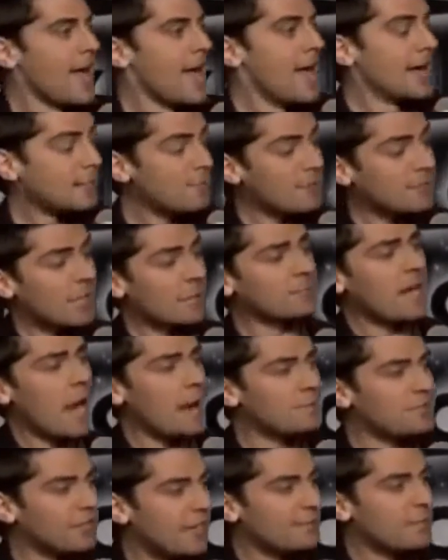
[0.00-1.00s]
except that
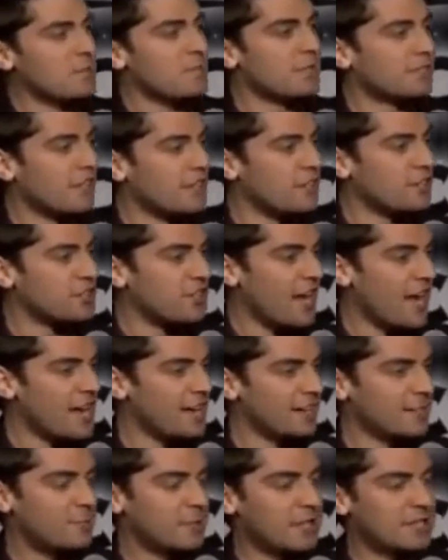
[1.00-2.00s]
sometimes there can be
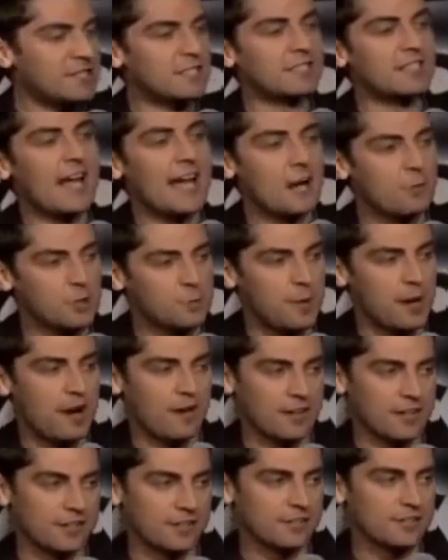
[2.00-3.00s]
misunderstandings because of the language
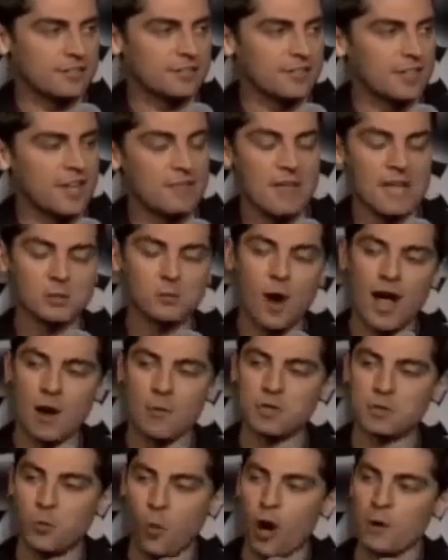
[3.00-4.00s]
barriers. That's why I
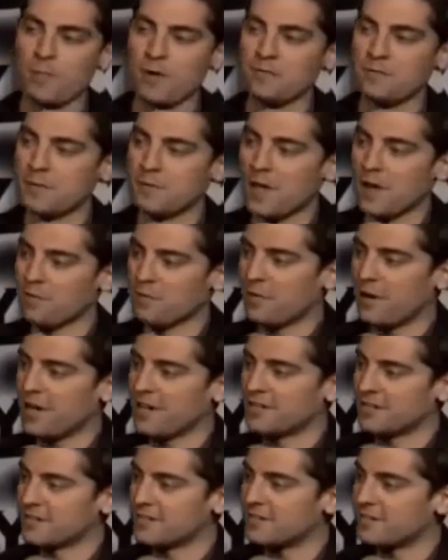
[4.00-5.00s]
always warn my female
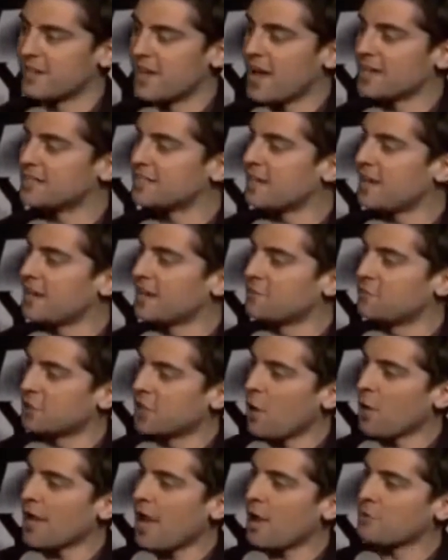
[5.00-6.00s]
friends. I say, if you're
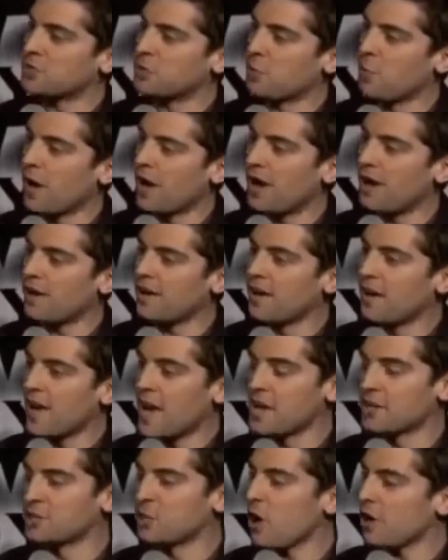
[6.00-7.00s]
going out somewhere
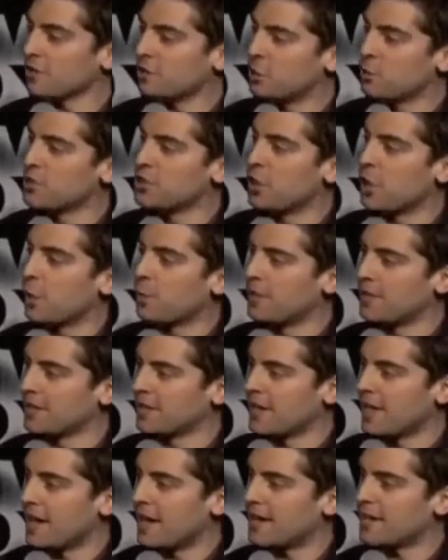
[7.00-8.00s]
and you're talking to a
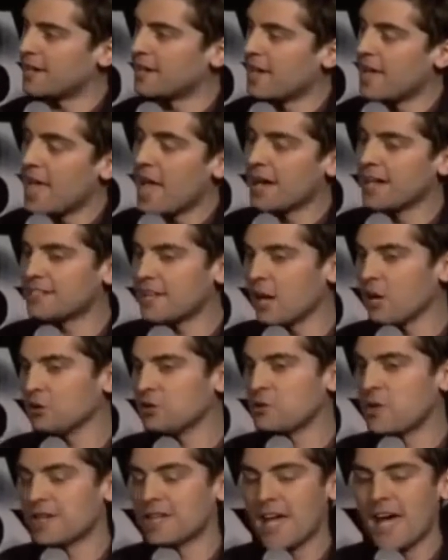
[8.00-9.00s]
European guy and he tells
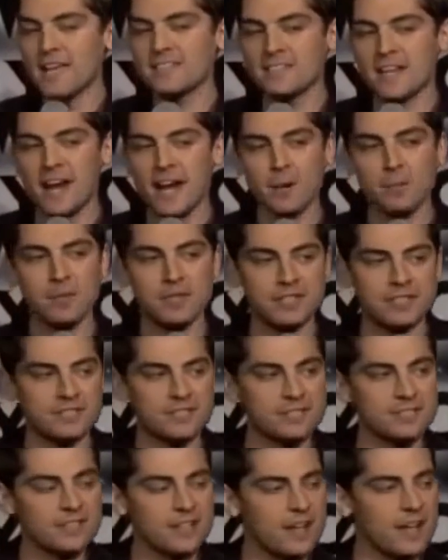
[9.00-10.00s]
you that he has a
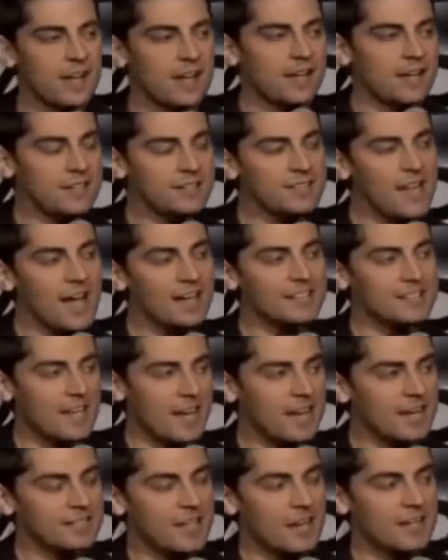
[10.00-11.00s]
hairpiece, he's not
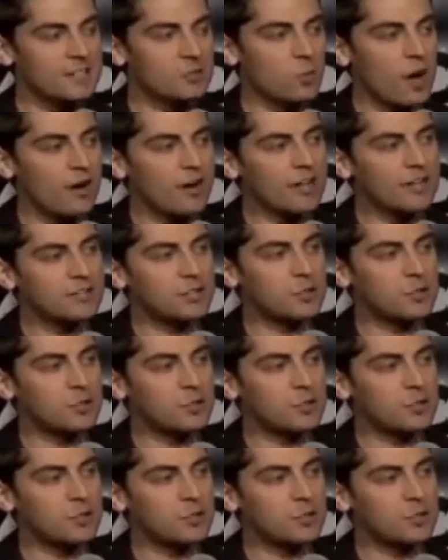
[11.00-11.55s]
saying that he's wearing a